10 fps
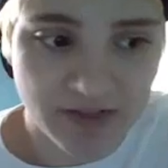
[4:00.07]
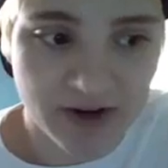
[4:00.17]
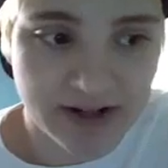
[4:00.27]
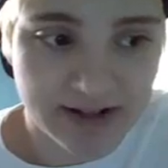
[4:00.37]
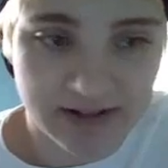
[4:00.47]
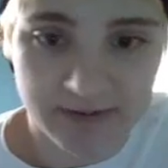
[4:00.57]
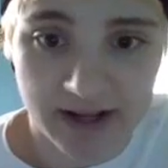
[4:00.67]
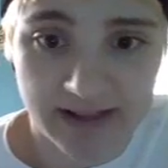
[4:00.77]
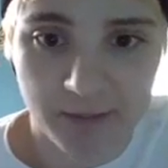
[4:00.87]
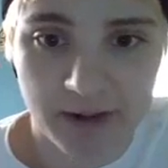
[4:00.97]
they're
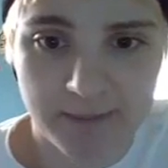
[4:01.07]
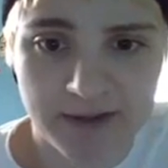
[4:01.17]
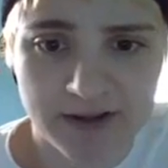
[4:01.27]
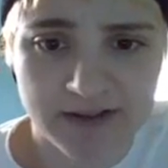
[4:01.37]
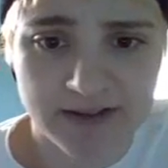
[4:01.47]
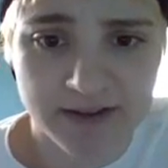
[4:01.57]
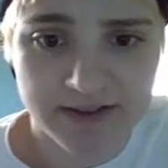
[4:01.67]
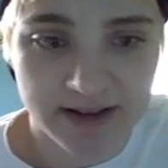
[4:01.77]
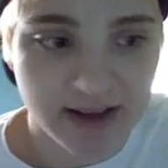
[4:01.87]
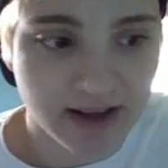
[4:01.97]
identifying that way because they're
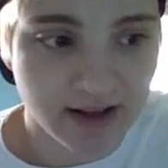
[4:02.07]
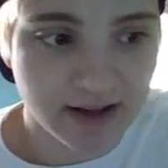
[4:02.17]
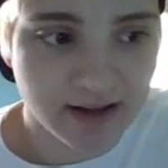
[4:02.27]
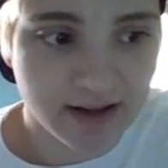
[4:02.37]
saying,